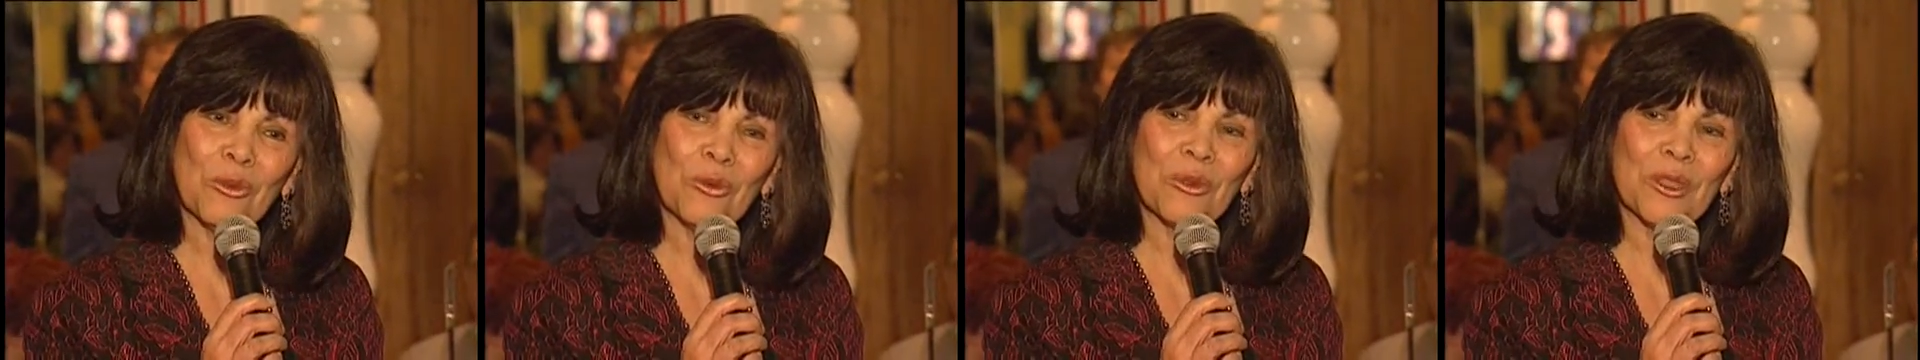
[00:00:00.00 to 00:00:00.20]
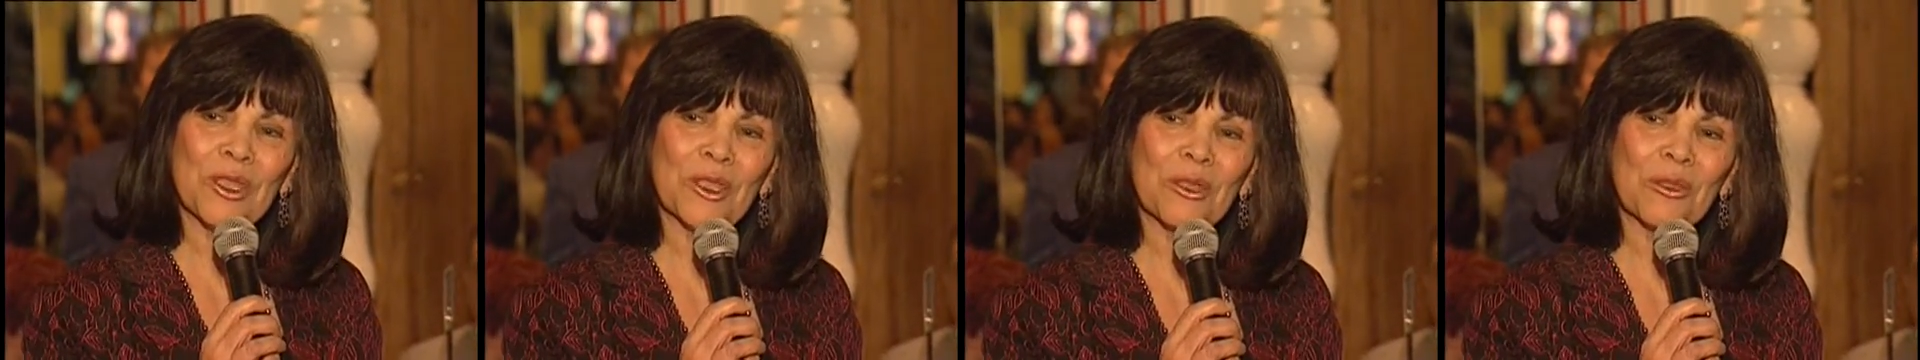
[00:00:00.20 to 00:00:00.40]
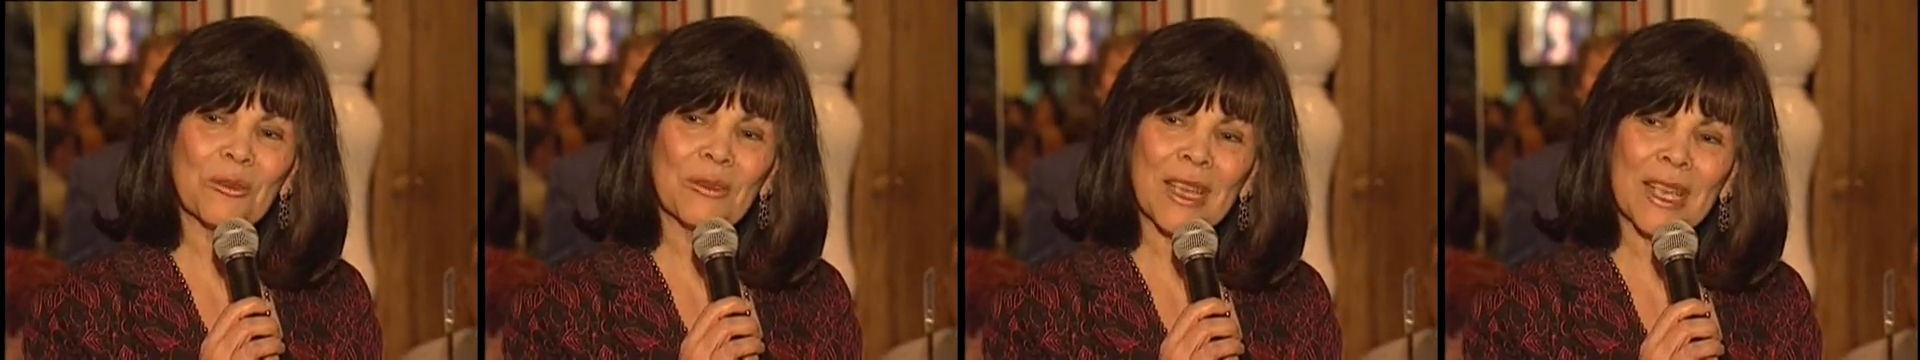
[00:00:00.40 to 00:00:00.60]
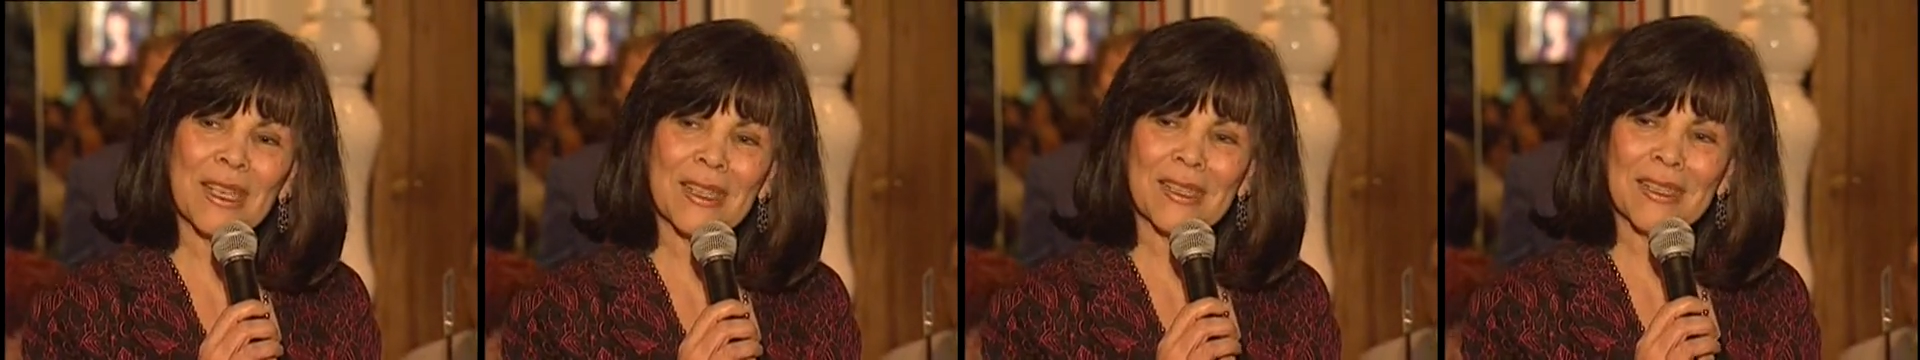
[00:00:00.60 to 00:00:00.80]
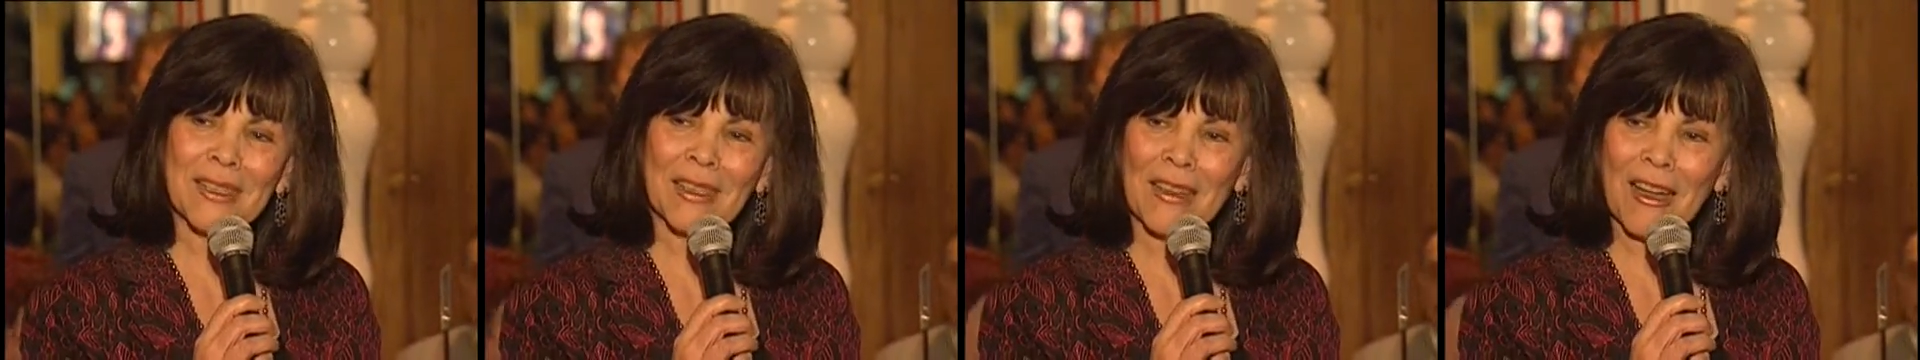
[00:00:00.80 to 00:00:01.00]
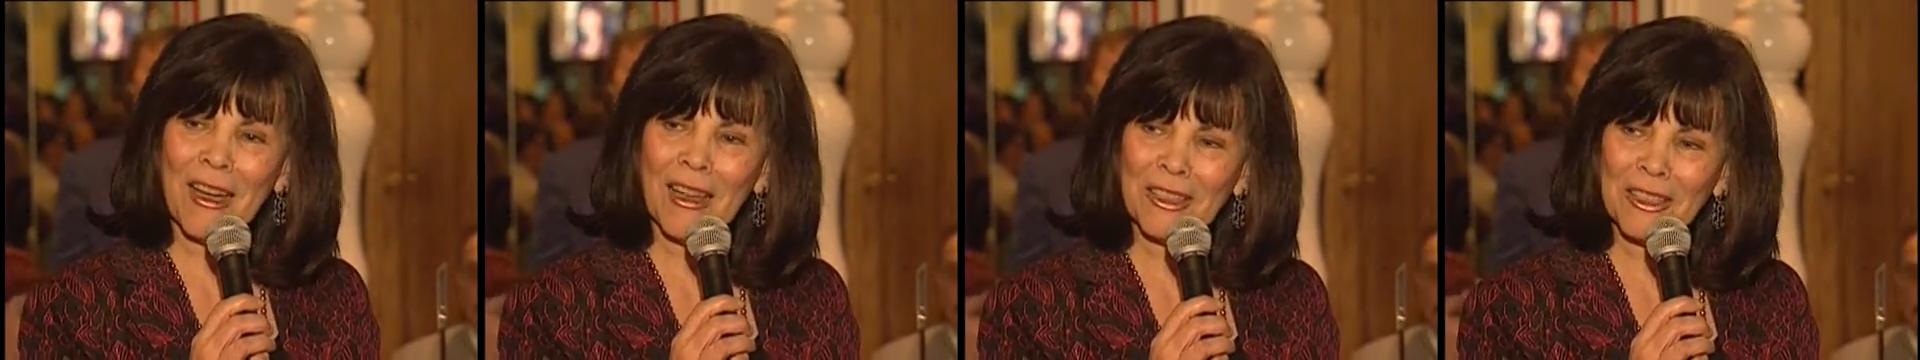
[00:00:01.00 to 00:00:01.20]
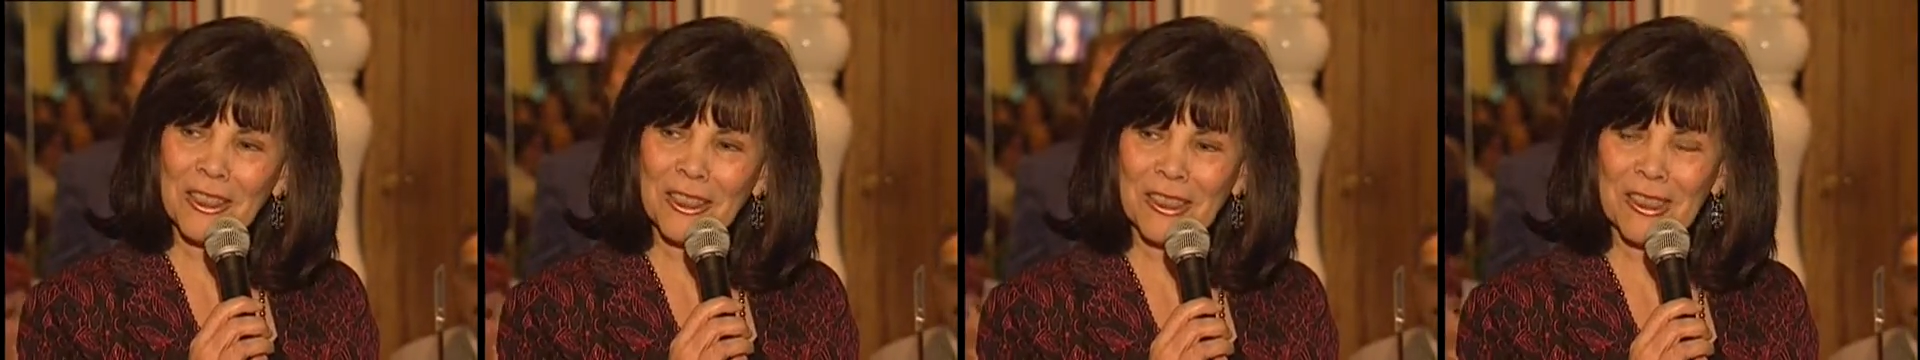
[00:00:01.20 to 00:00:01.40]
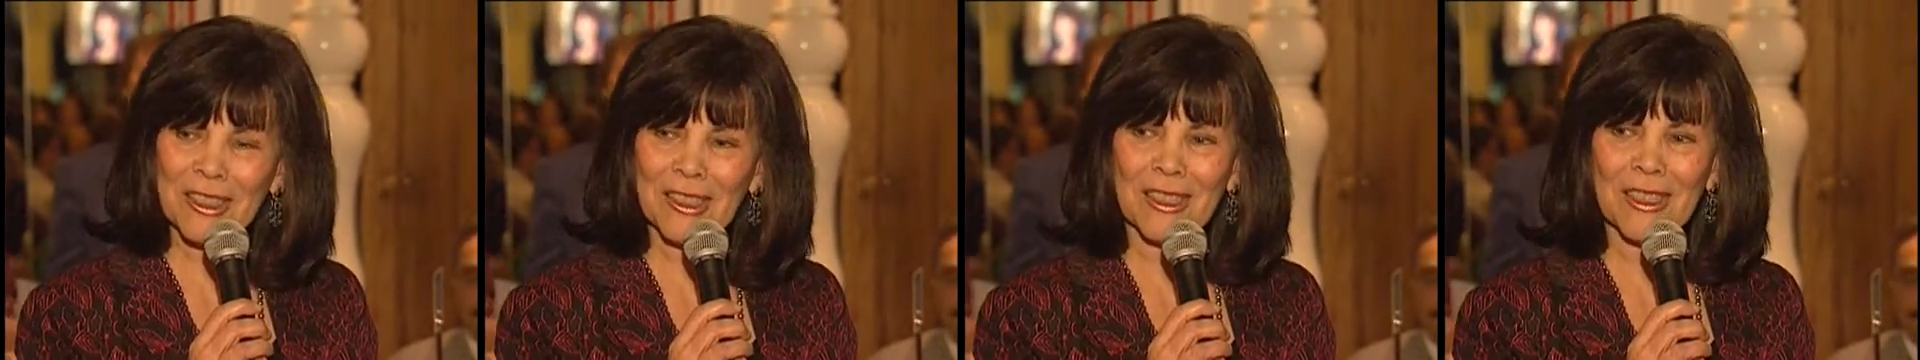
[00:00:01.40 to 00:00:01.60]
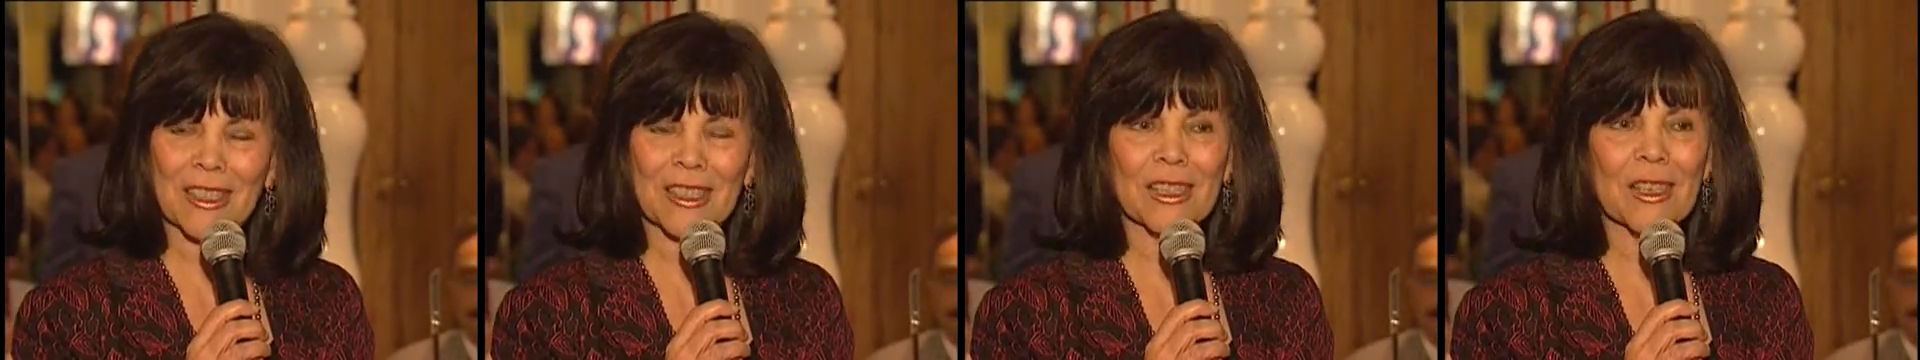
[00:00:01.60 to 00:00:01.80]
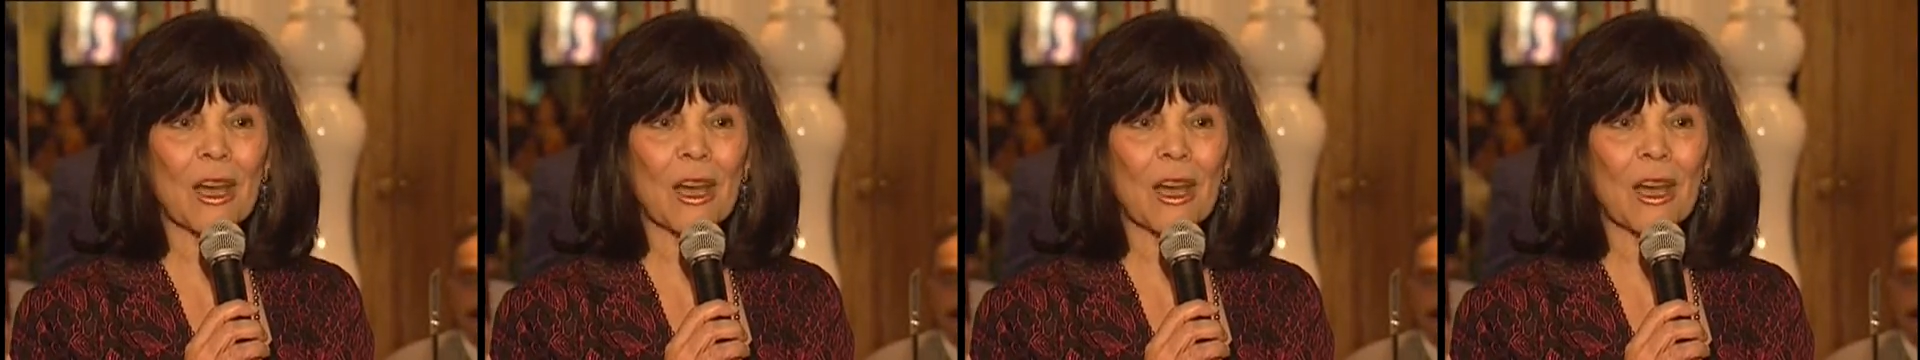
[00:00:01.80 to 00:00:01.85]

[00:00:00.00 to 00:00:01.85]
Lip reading: was to raise the consciousness